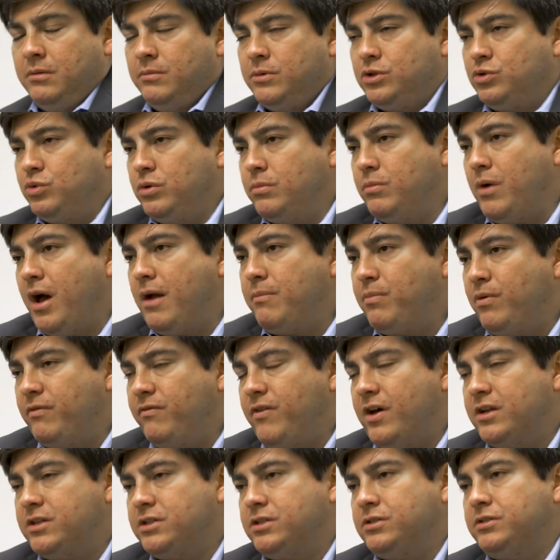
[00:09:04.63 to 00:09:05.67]
between my
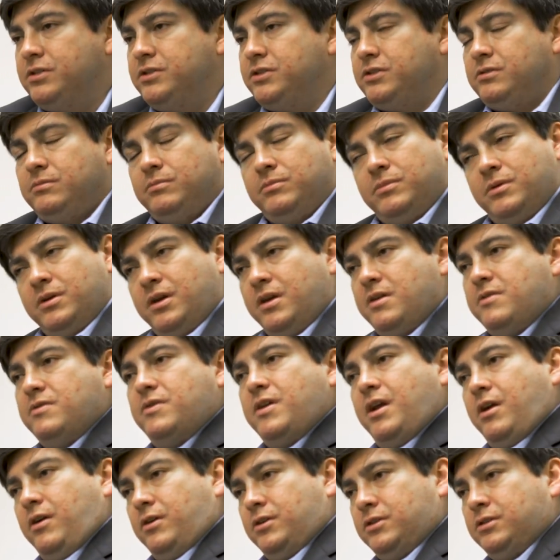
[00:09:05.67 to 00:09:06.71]
professionalism and
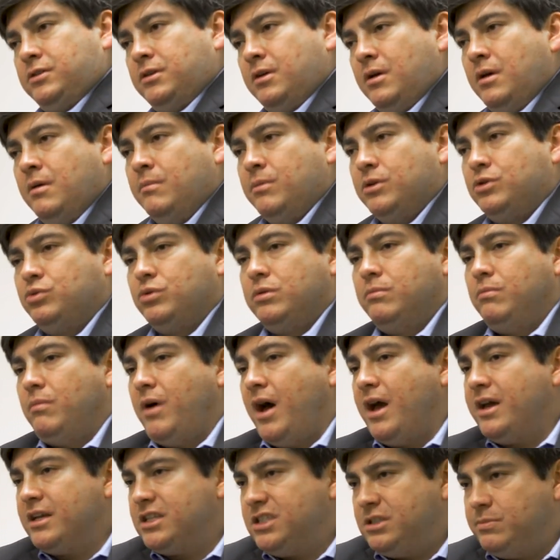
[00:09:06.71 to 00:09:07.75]
theirs, between
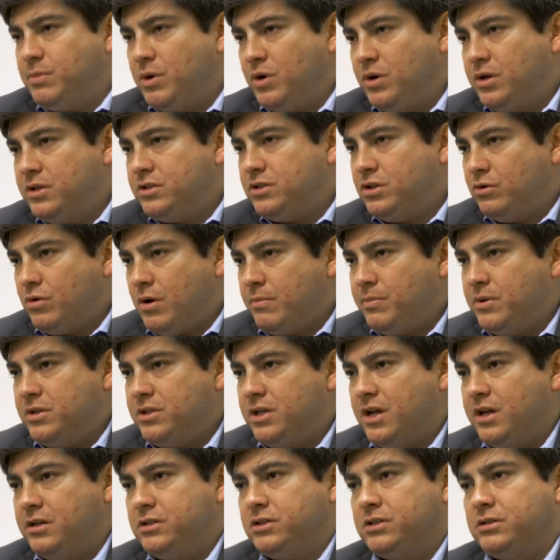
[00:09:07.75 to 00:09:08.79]
my experience and
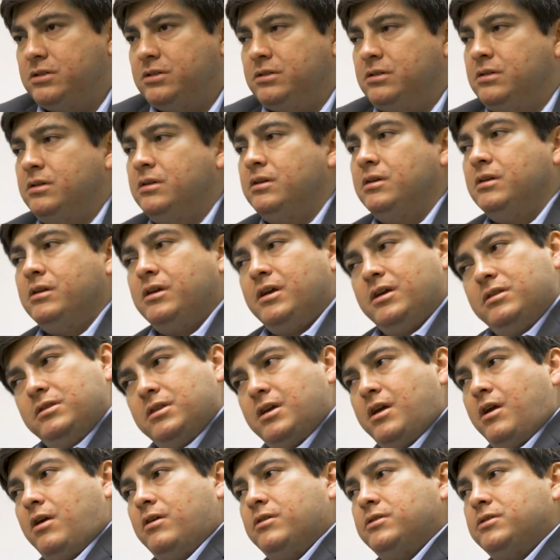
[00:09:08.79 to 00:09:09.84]
reputation and
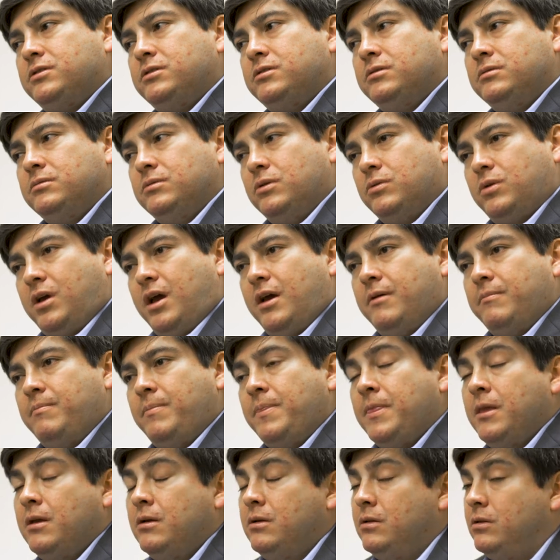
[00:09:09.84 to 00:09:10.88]
theirs. Okay?
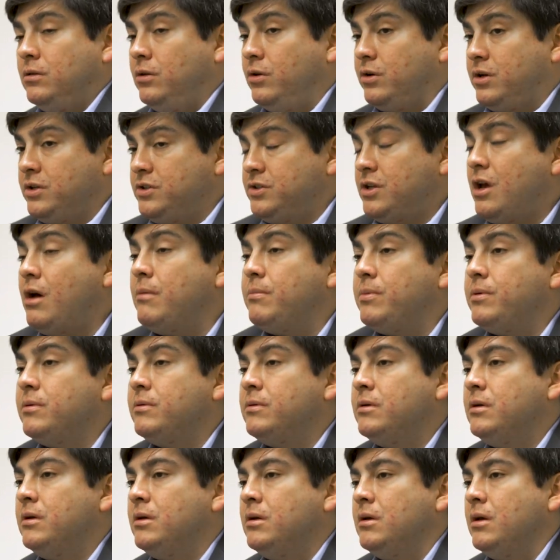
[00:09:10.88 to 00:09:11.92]
Look us up.
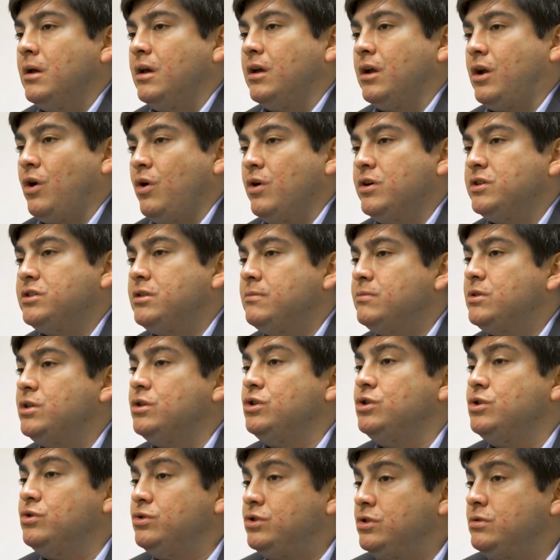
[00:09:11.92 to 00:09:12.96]
Encourage them to
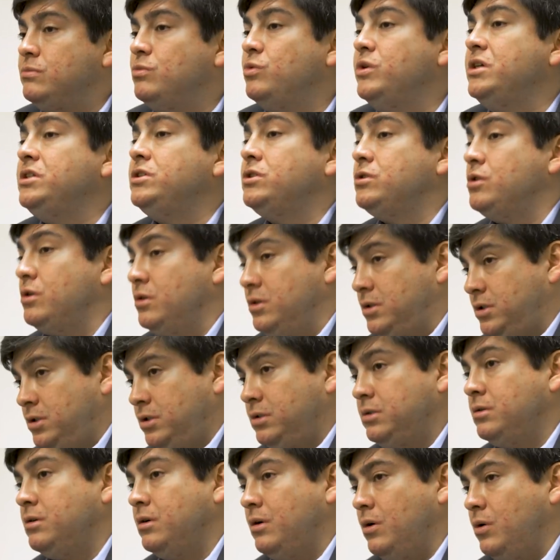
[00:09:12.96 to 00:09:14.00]
do some
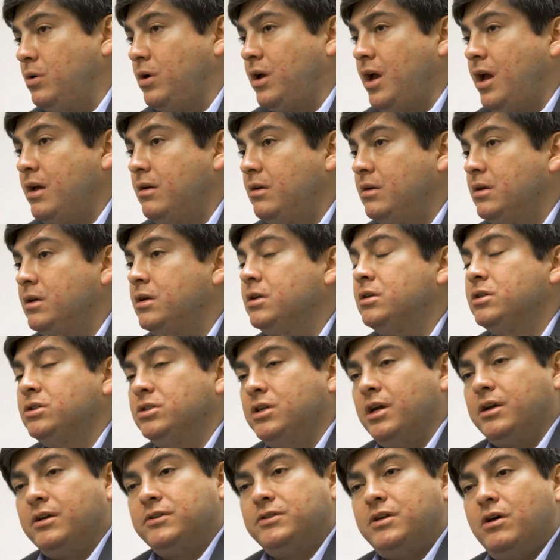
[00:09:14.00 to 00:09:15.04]
research. Okay?
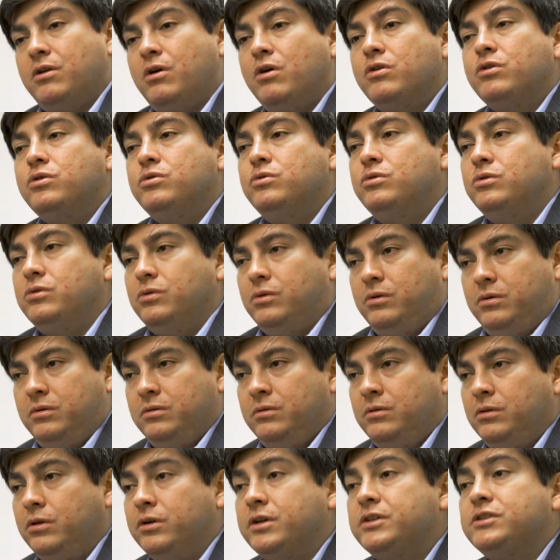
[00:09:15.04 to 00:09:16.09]
Check us out on Google.
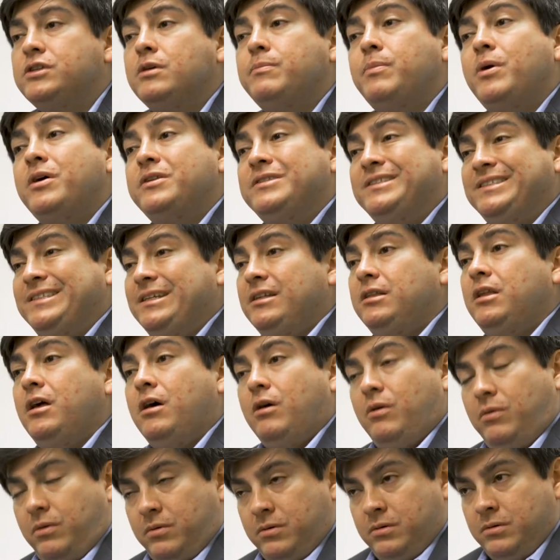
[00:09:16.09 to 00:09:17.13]
Look us up on
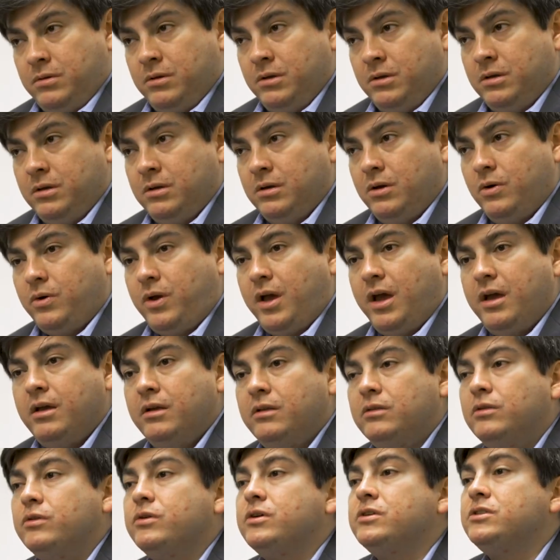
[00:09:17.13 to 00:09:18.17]
Zillow.
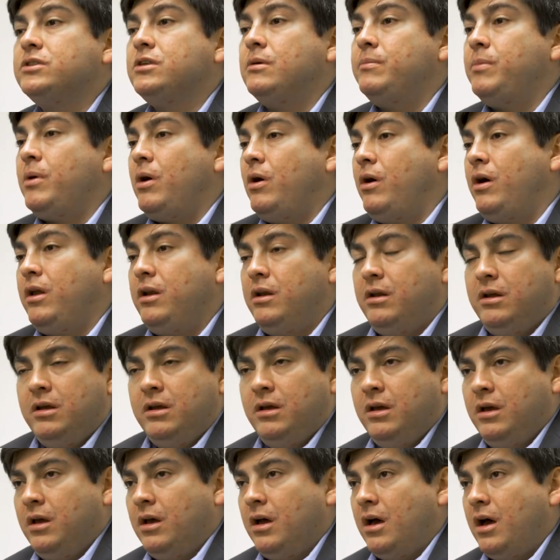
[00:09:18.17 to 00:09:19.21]
Okay? Look us up on
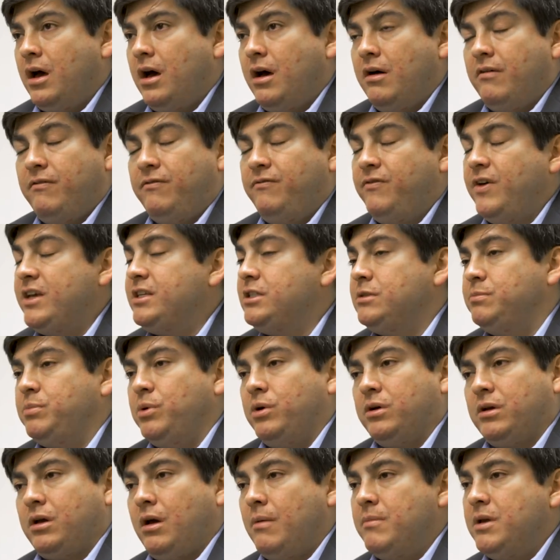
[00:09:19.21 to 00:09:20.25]
uh,
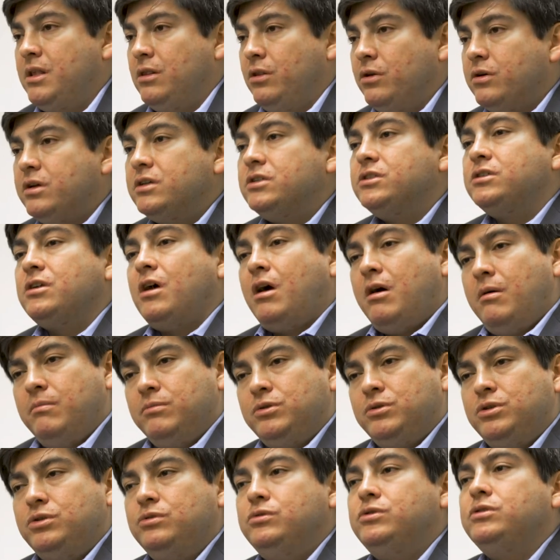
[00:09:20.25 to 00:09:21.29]
Facebook. I mean, look us
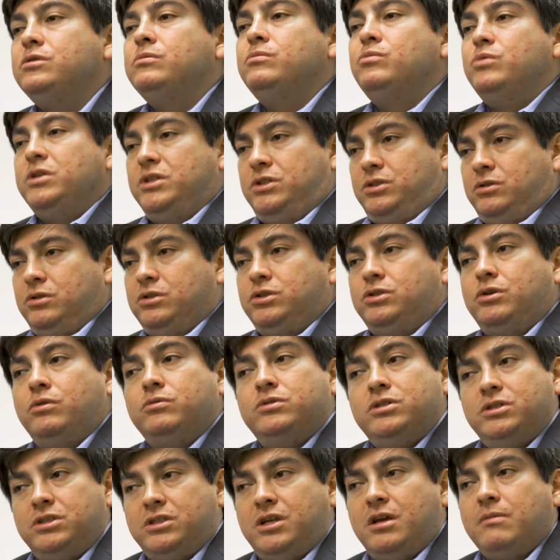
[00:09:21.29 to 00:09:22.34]
up. Do some research. Don't
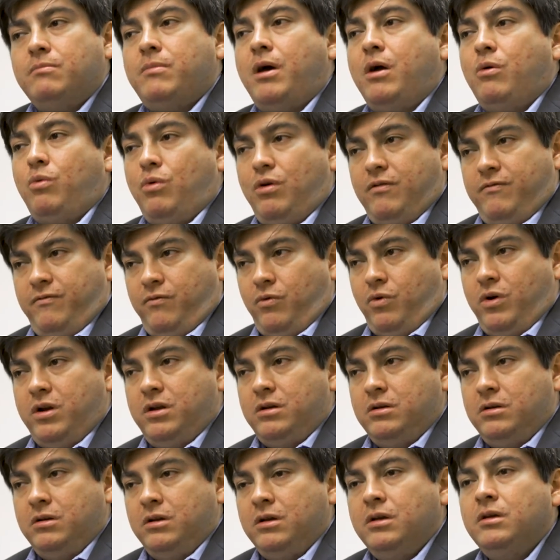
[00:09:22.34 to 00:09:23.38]
just take my word for
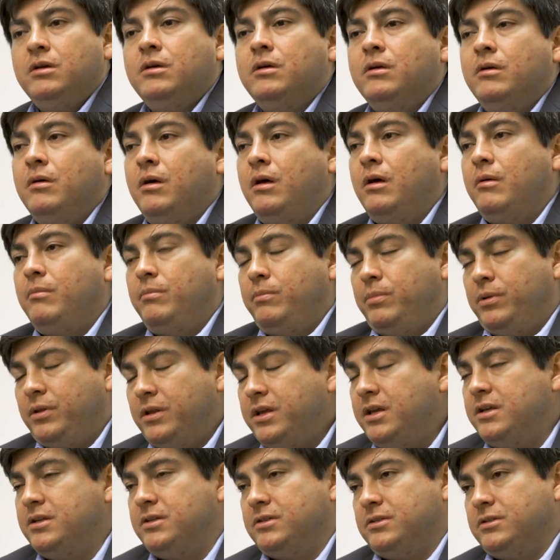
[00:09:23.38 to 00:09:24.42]
it.
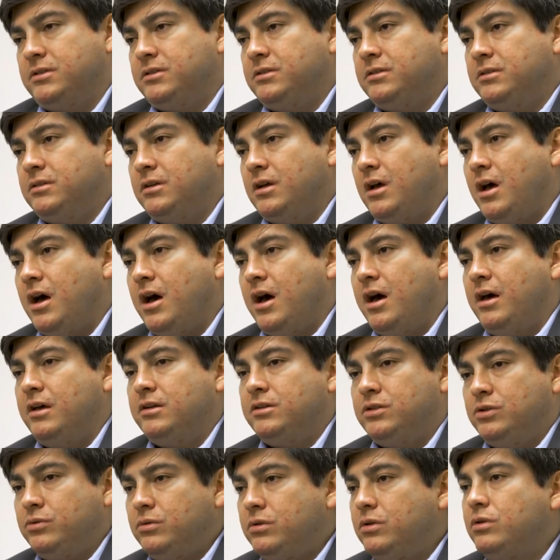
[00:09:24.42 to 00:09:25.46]
Please uh,
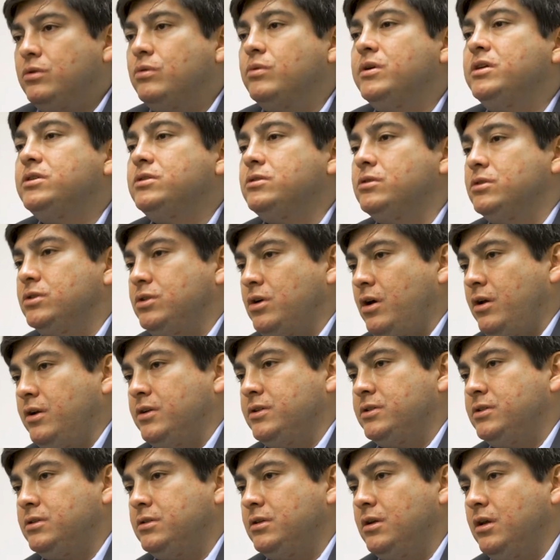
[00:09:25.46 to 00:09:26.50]
do a little research on
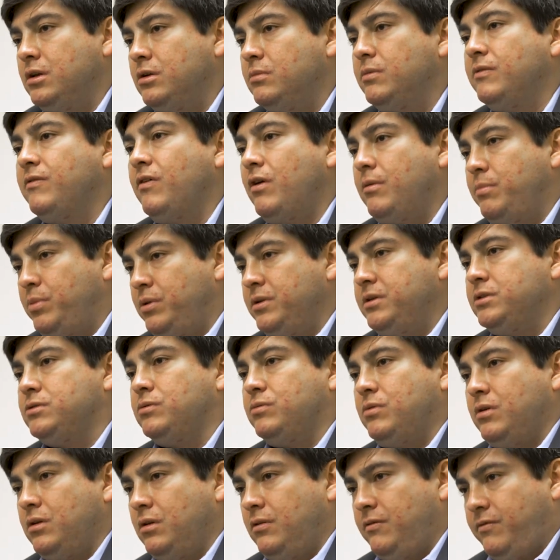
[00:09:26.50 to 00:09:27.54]
us, and you'll be very pleased
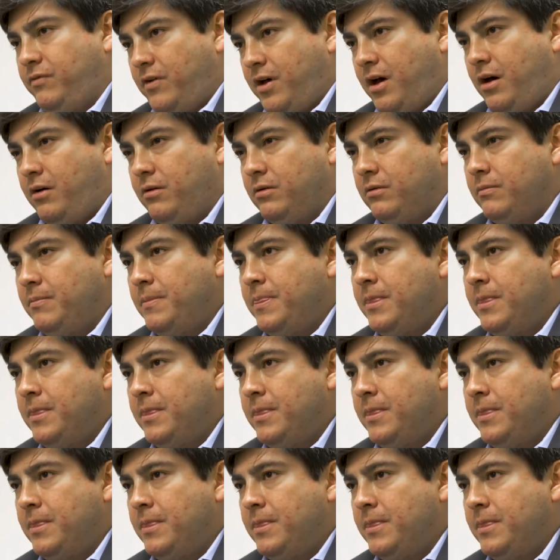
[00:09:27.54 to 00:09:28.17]
with what you found.